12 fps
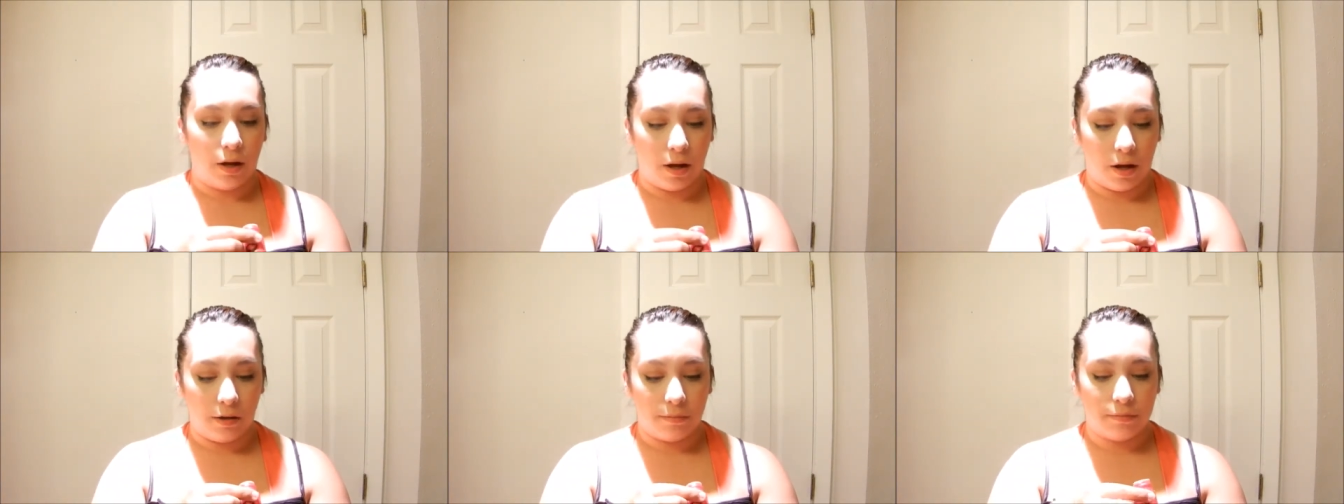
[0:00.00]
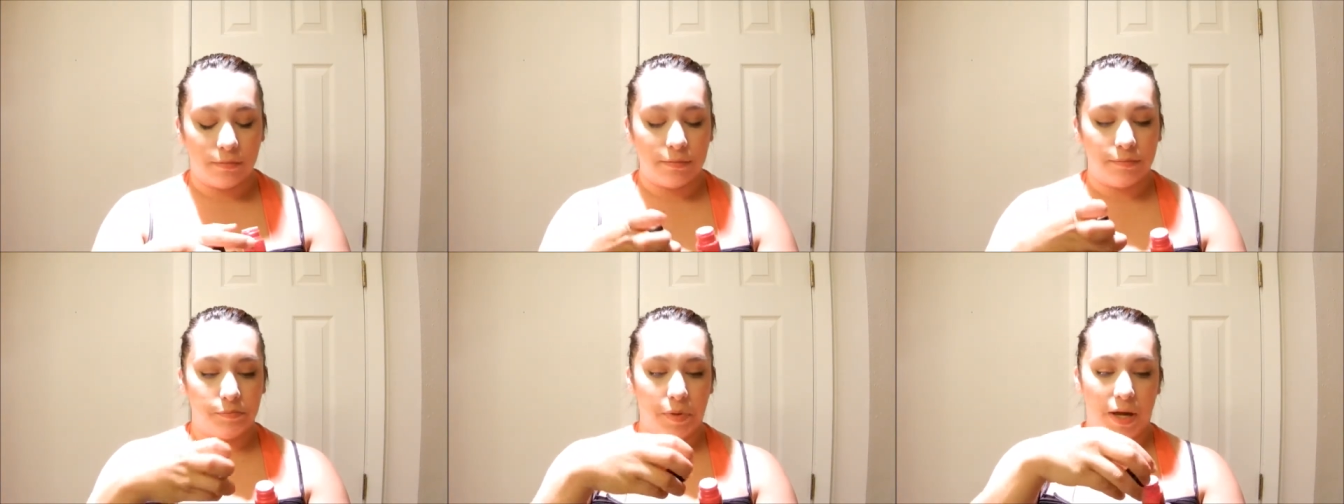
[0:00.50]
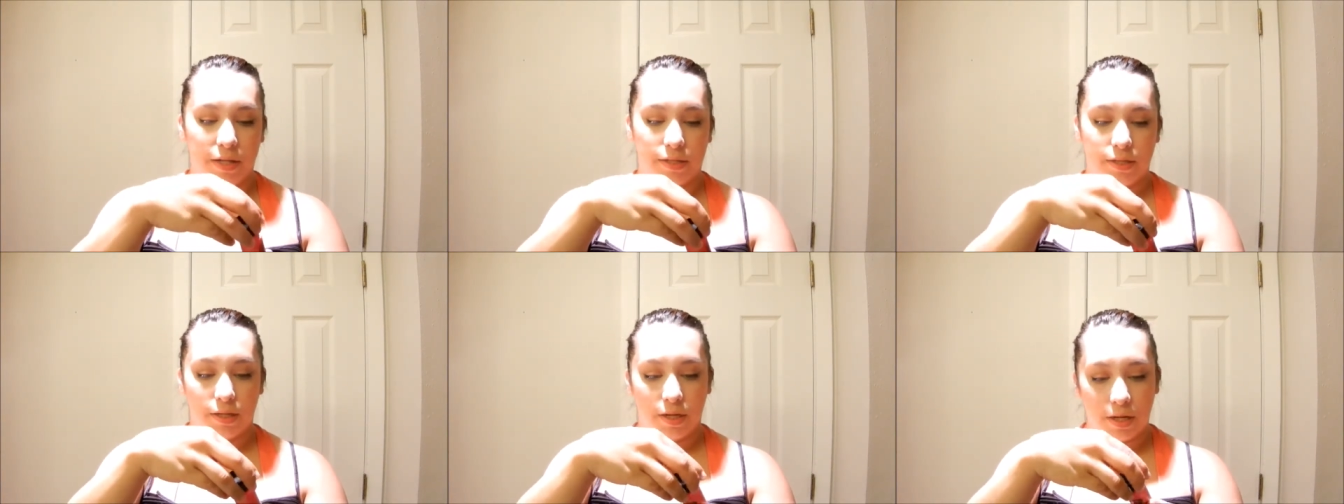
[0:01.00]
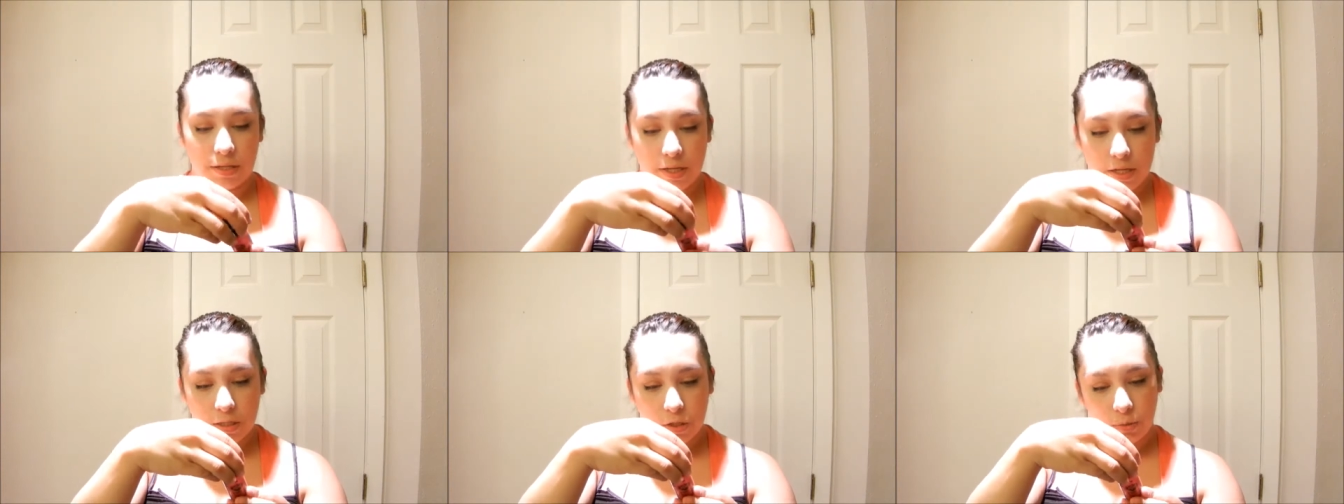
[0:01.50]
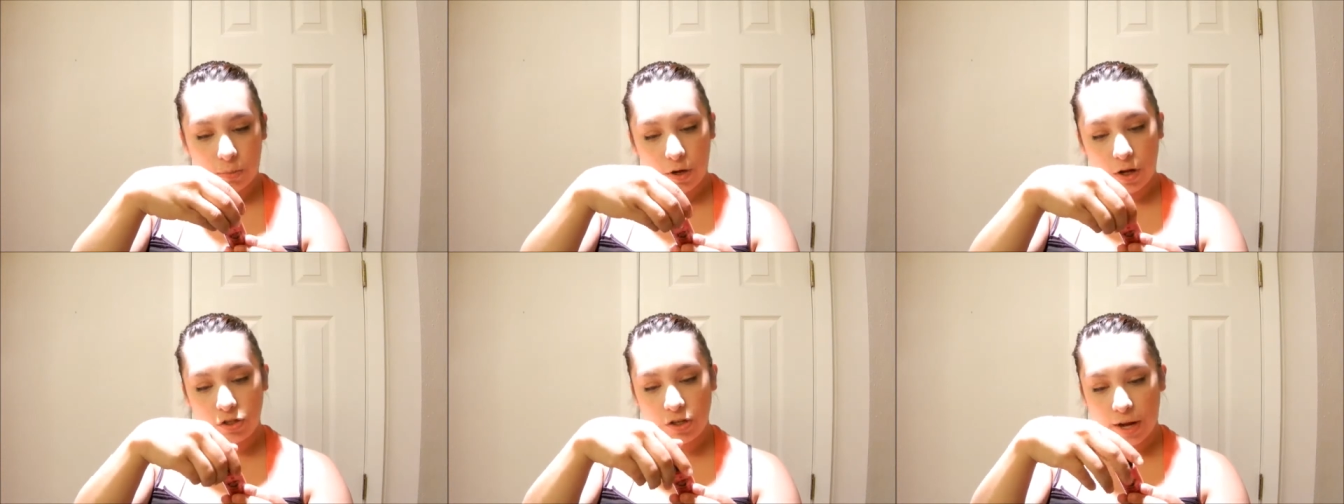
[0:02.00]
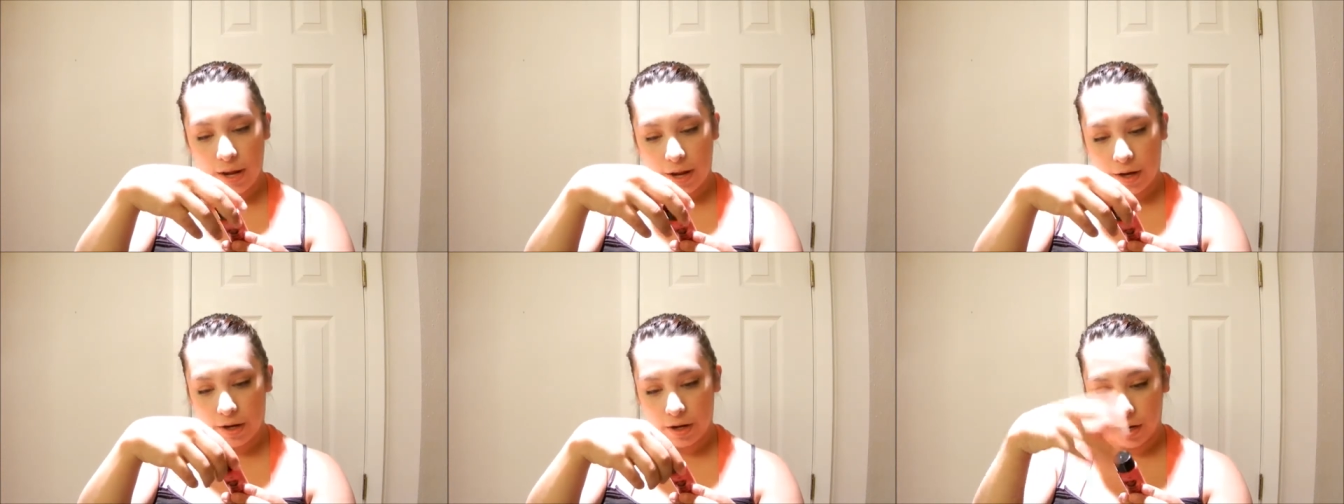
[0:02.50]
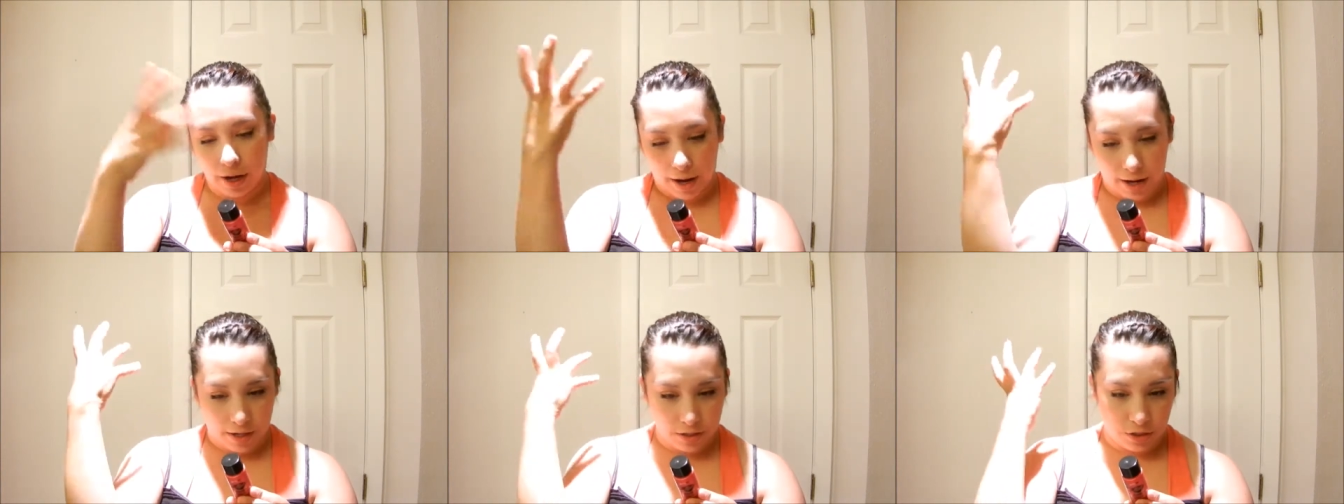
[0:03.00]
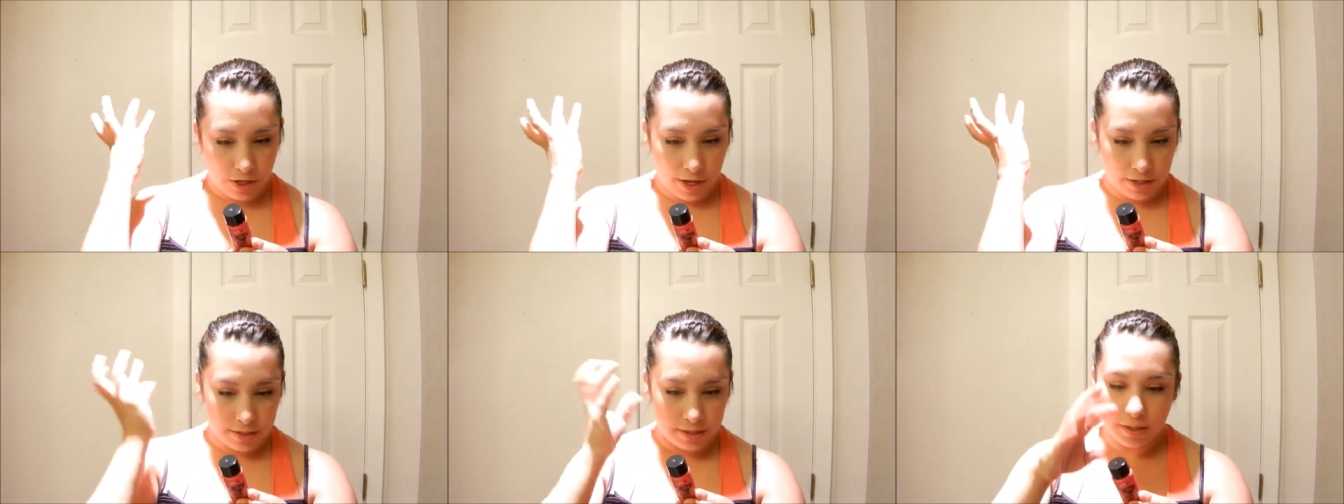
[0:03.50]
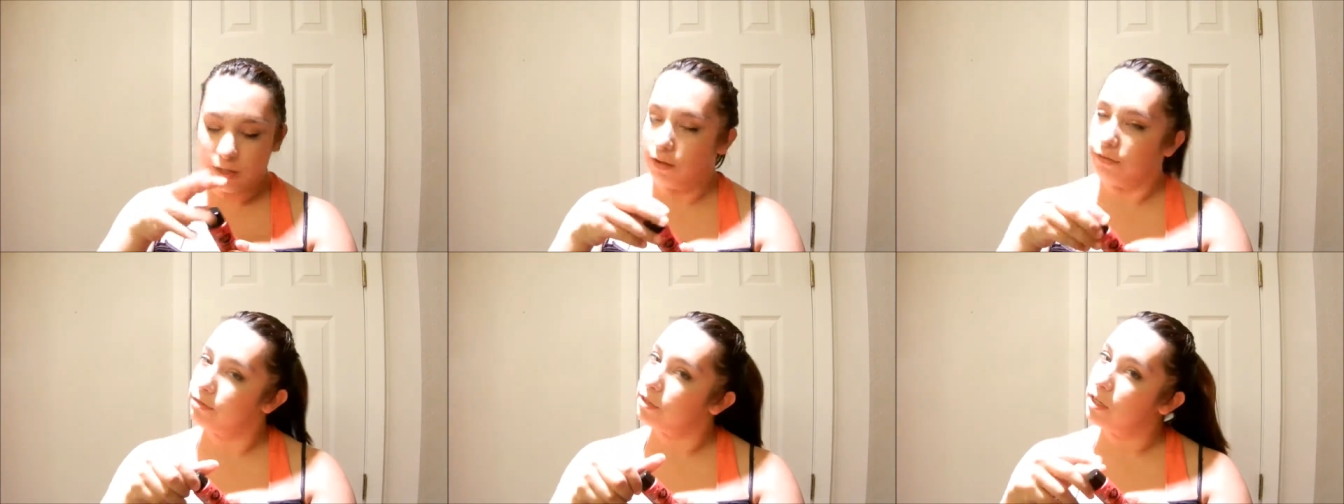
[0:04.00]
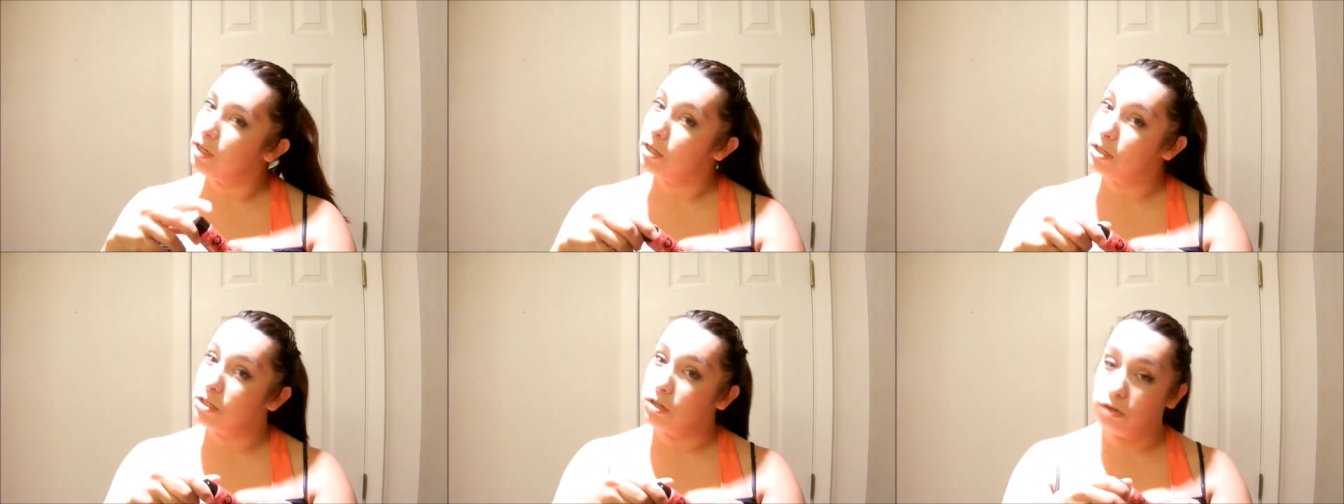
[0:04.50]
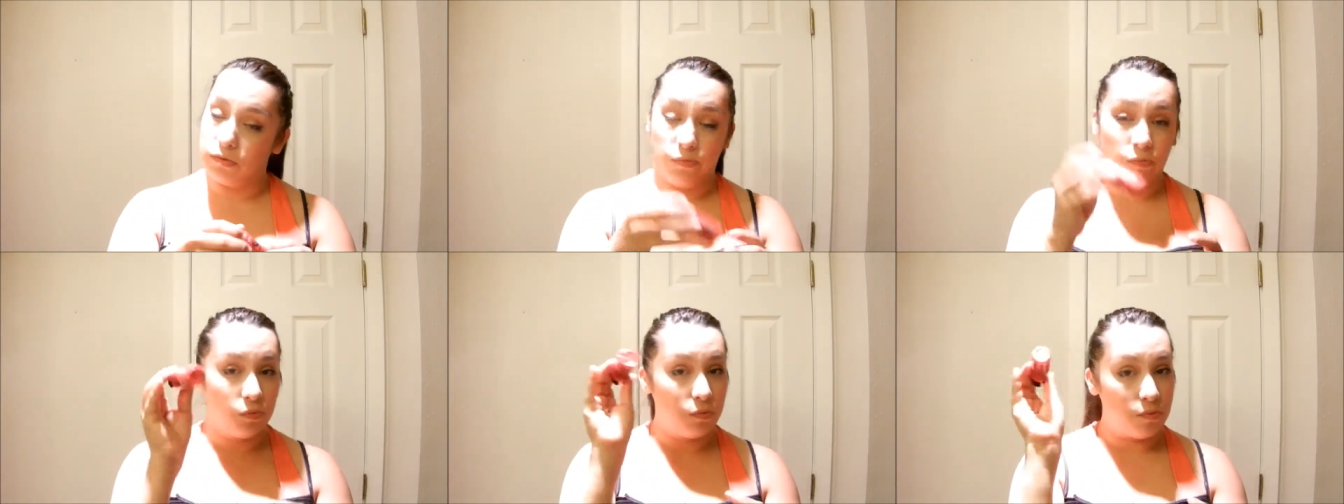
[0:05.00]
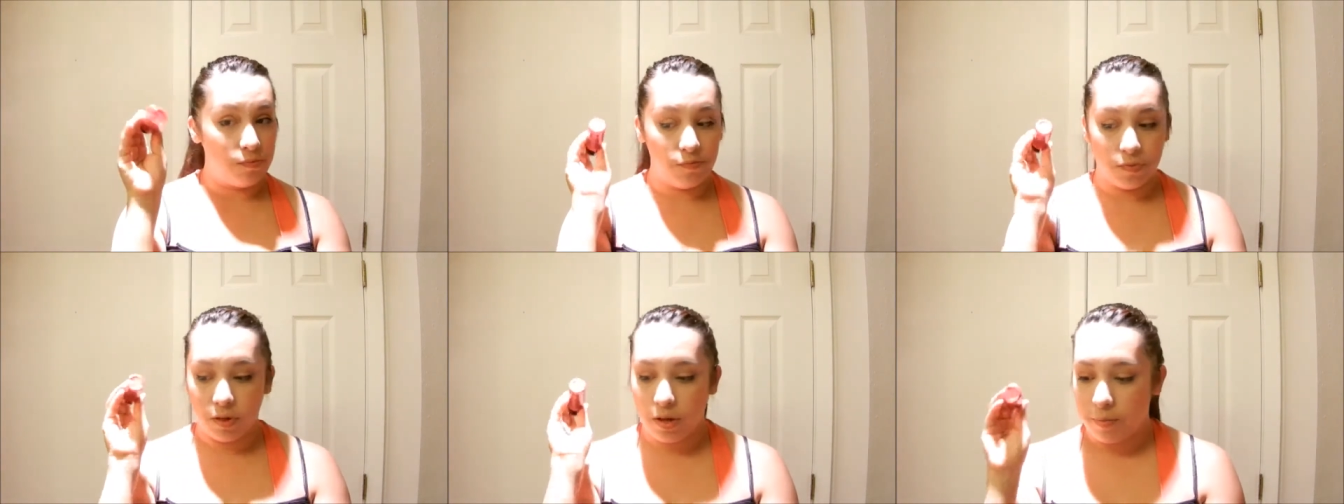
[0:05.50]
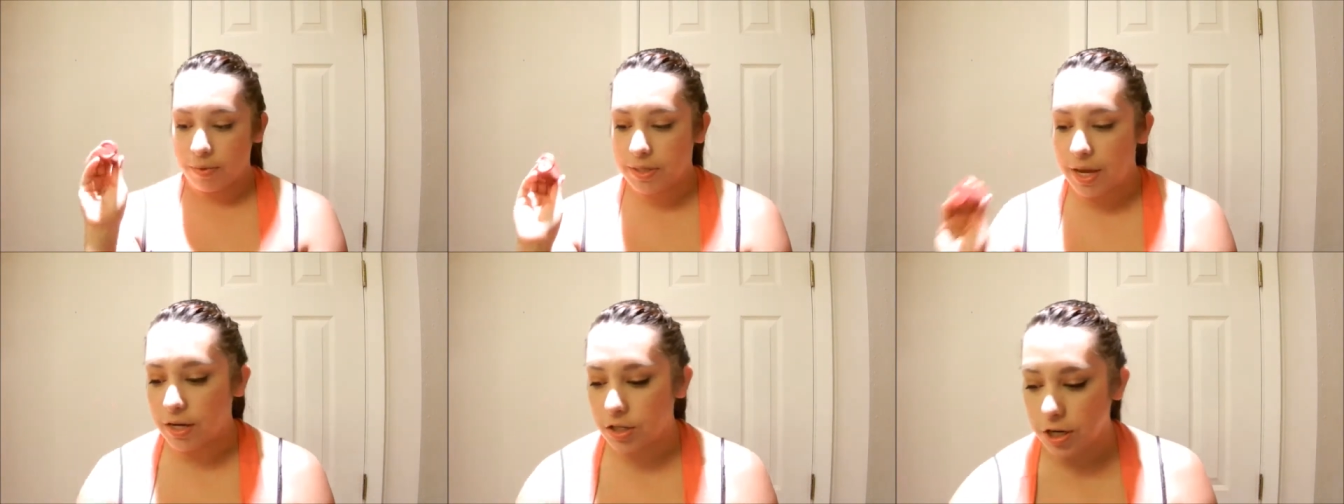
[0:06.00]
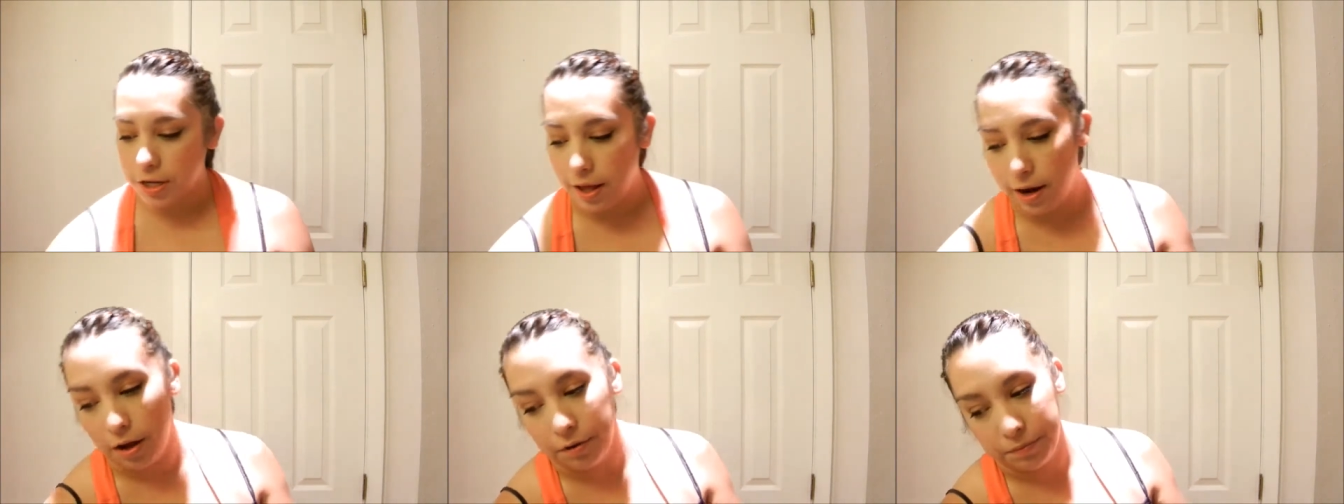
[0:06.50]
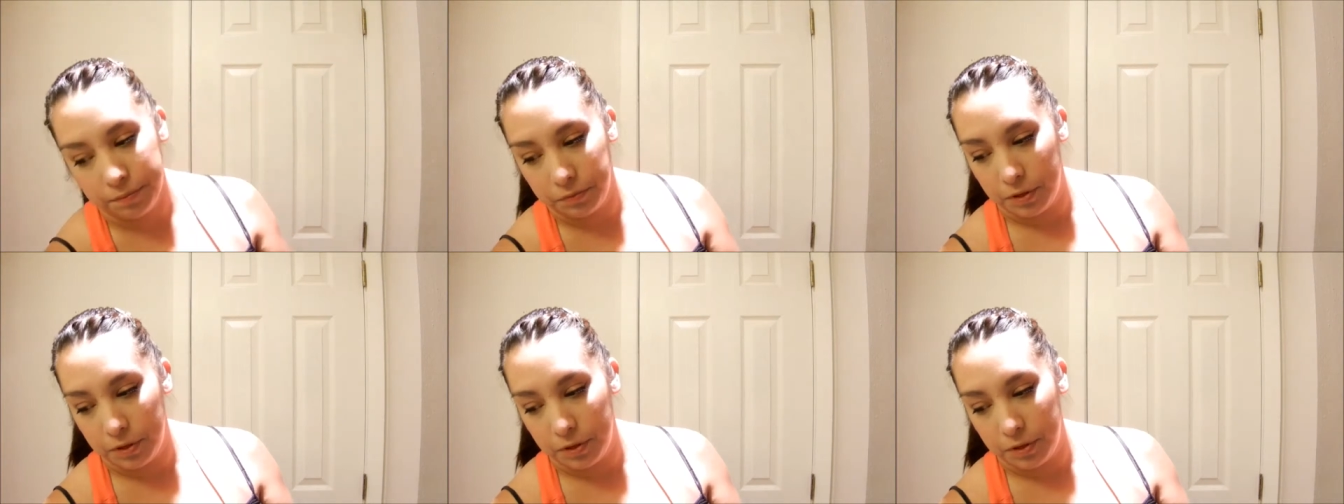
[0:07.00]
Um, but it says to put on dry hair and you get instant lift. So I'm excited to try that out.